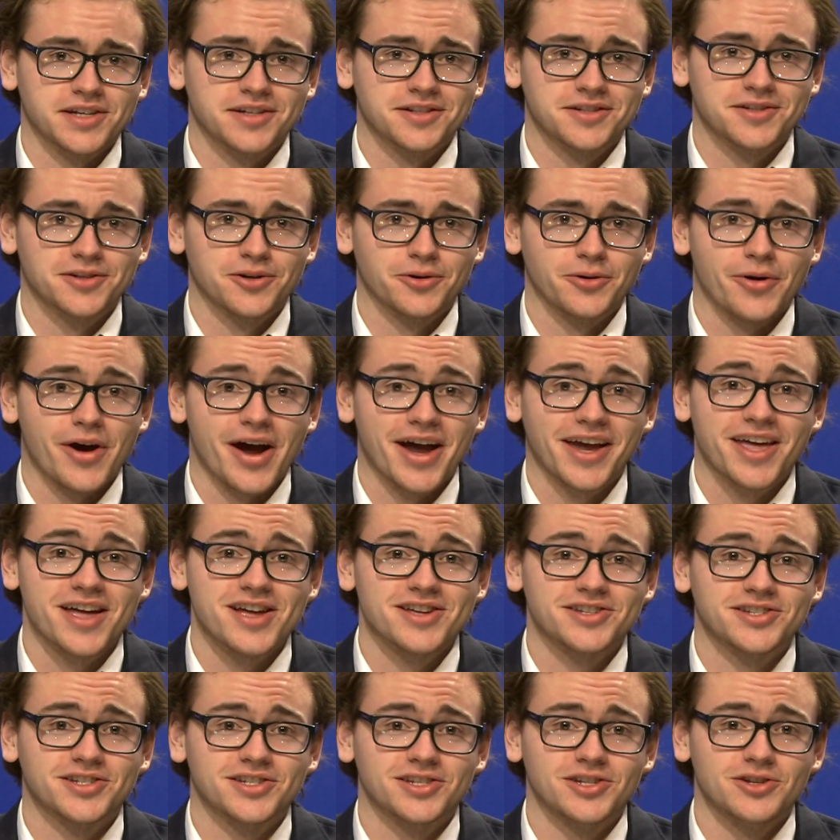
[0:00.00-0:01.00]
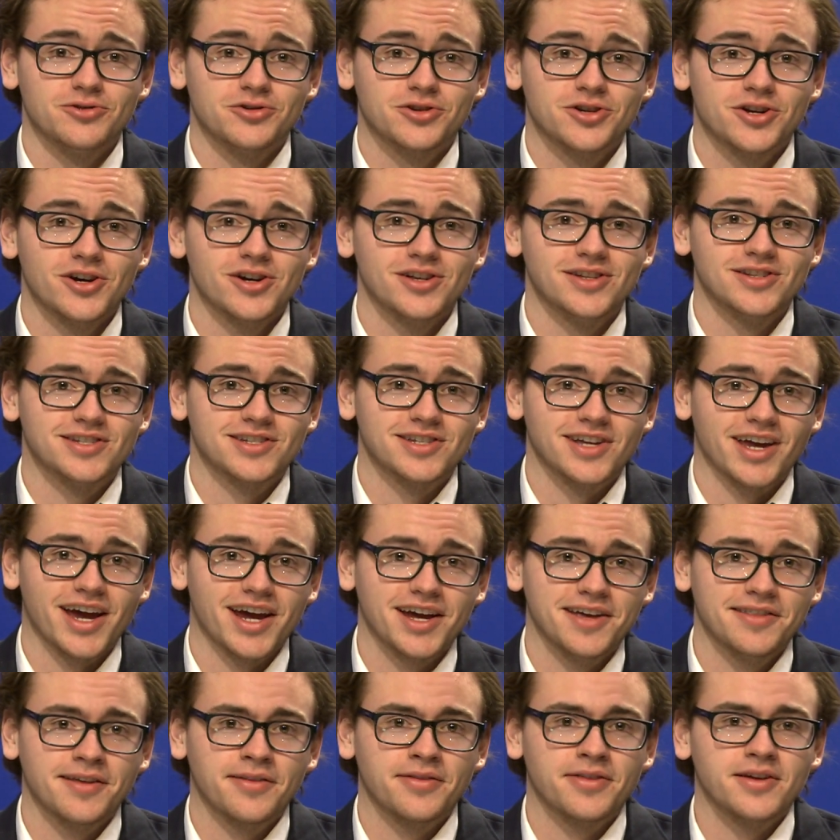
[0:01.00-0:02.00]
So I guess you could say
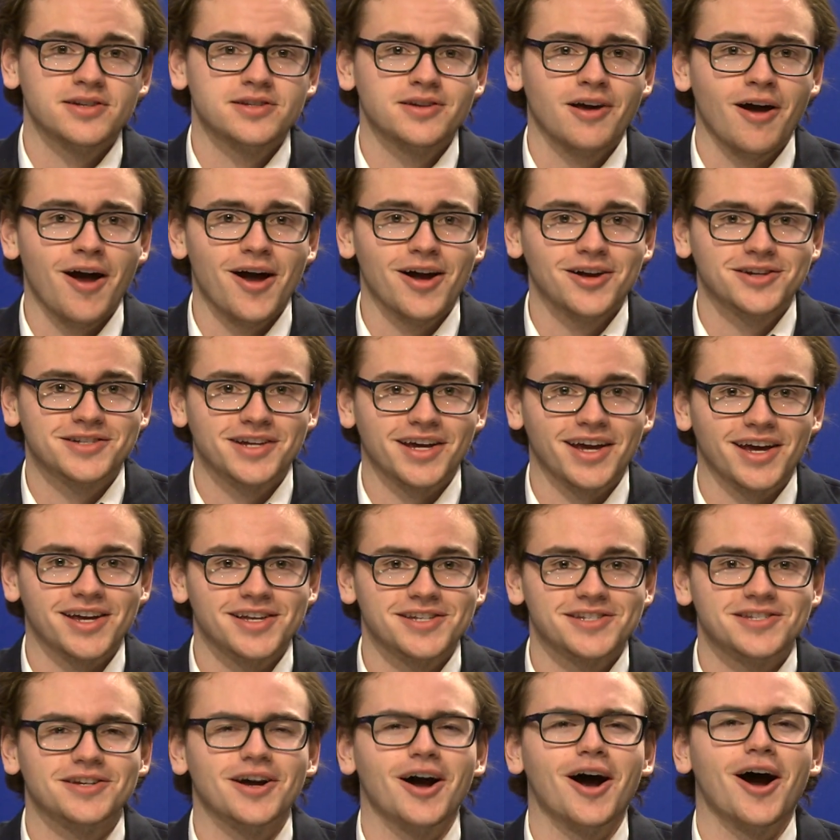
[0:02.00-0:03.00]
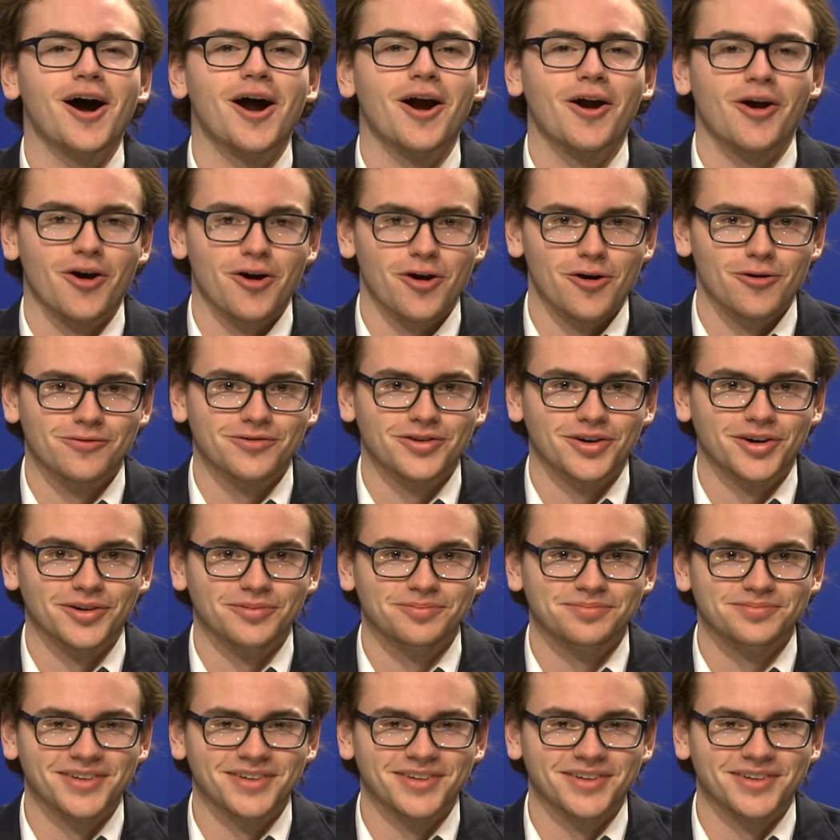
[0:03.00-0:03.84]
that the dog days are over.